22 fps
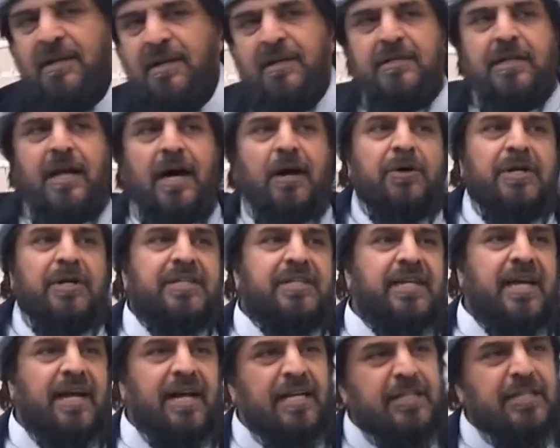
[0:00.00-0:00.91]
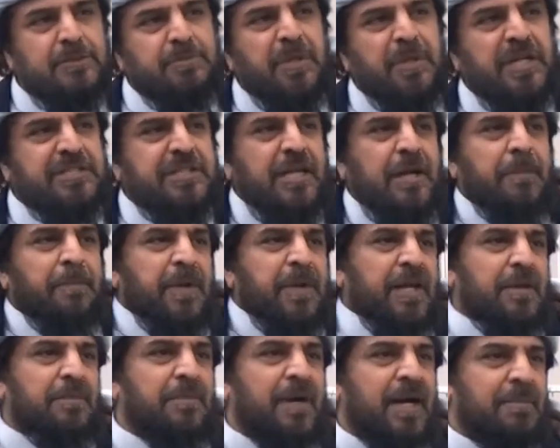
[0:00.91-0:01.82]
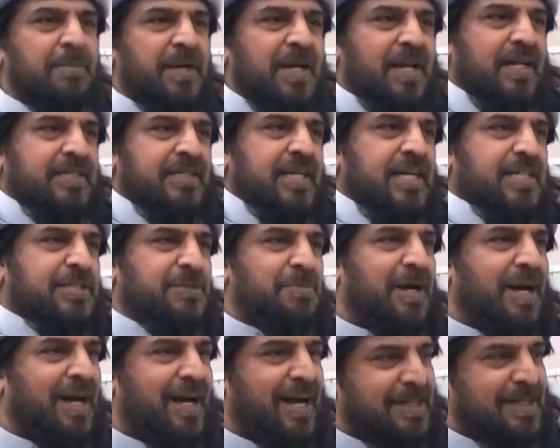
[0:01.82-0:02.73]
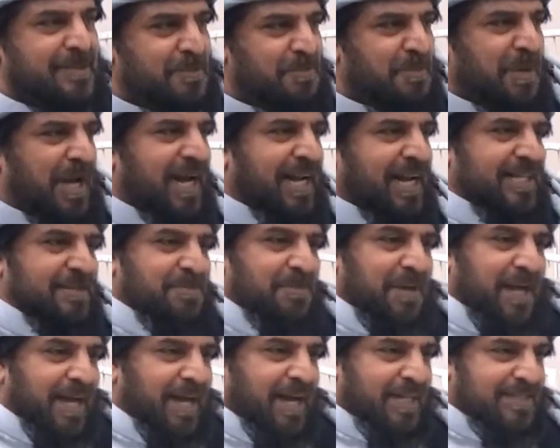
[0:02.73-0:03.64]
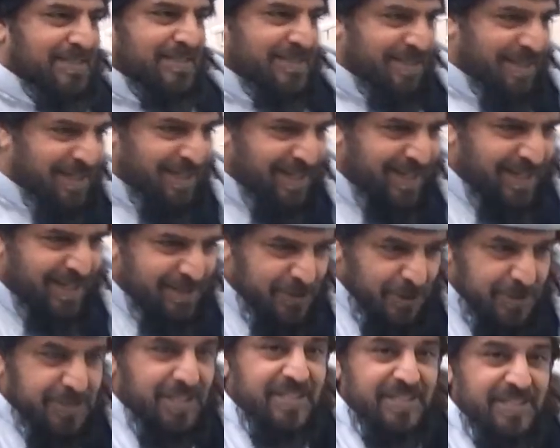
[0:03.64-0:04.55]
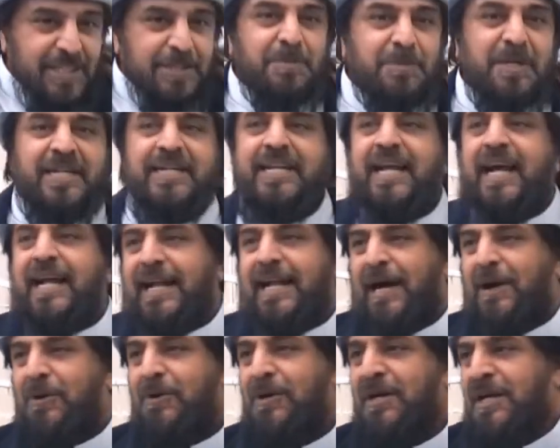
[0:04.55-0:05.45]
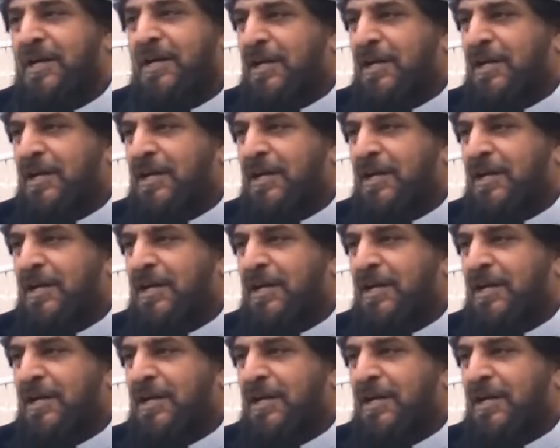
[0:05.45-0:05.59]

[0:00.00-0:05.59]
Now India is BJP, my Mera Desh Mahan, Bharat Mahan. So this is India now.